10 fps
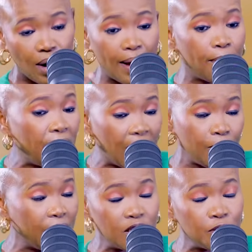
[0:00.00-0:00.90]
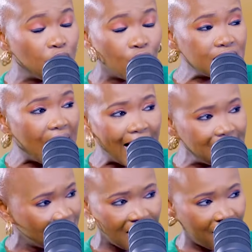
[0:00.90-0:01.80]
And maybe it's because I
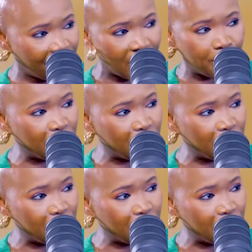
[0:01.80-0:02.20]
didn't have that